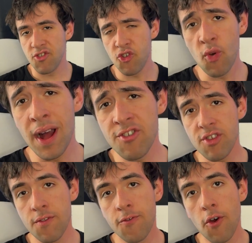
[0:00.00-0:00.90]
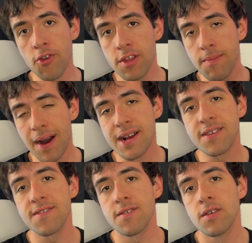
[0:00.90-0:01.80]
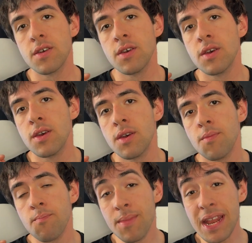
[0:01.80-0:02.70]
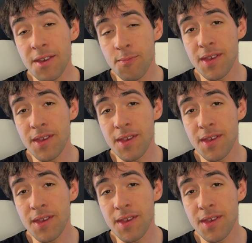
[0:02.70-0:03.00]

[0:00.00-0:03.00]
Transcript: a 240 bucks mini